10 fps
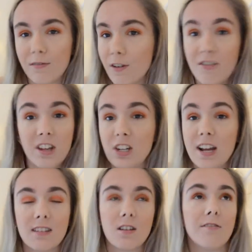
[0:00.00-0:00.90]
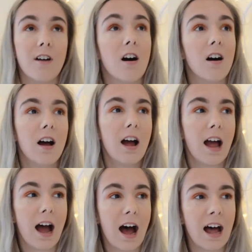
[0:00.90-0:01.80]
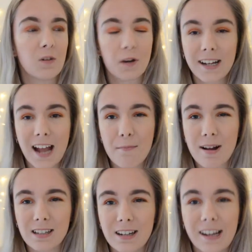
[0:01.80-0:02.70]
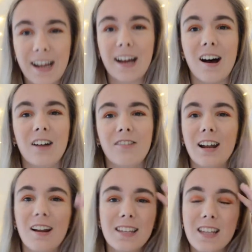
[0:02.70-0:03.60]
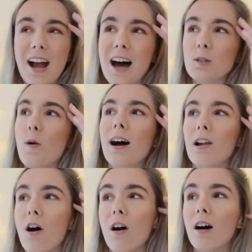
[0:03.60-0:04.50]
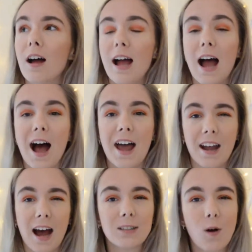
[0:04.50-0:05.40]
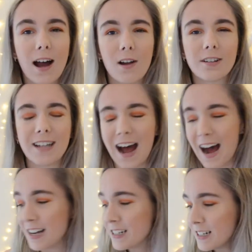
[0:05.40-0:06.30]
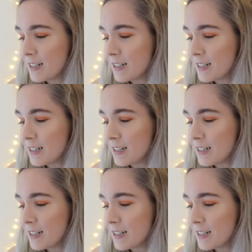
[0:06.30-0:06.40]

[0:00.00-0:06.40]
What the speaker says: of this year so far, and when I came back to look at it I realised that I had quite a lot and I had quite a lot to add.